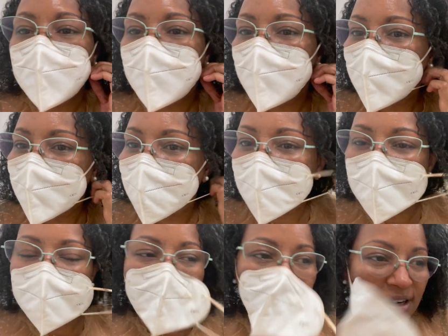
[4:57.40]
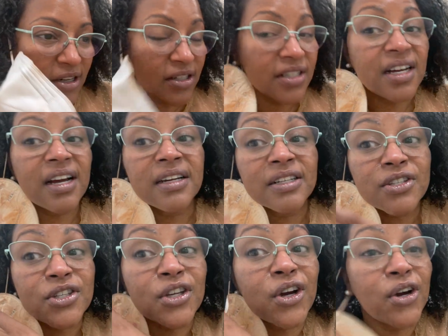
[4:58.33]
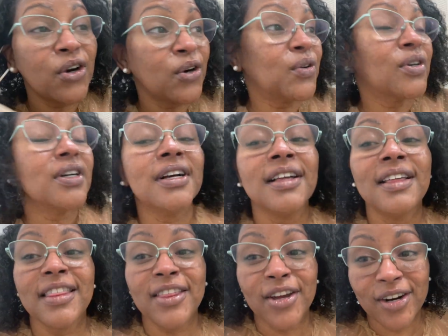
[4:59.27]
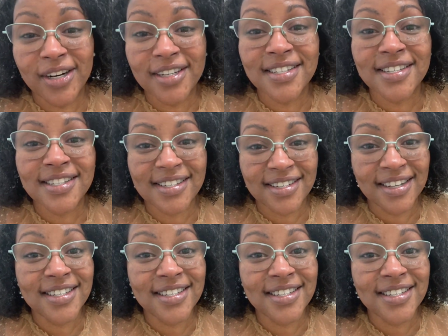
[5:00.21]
Okay, all done. So there is a